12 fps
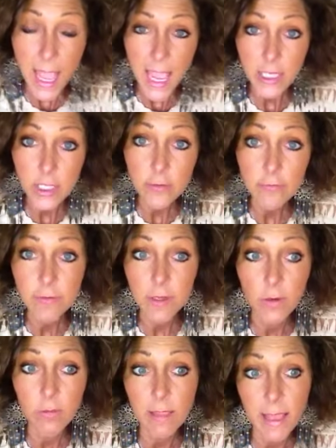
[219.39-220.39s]
and you
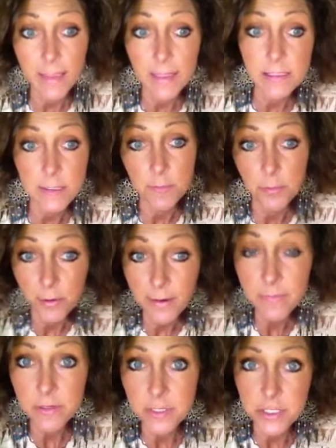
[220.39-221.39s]
feel like it's a
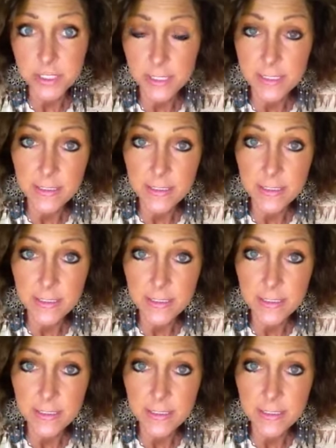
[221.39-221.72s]
privilege to get